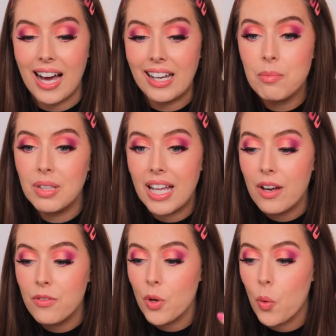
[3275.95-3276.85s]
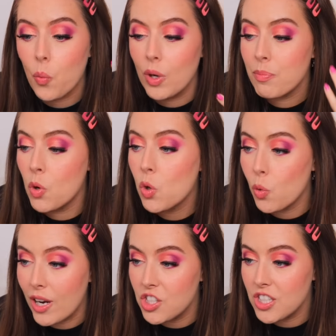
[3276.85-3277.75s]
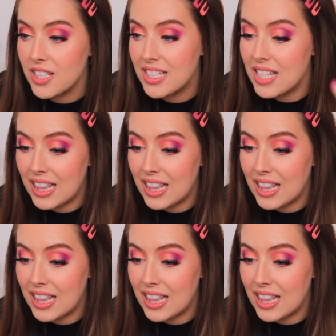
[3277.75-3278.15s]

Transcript: I am left with more questions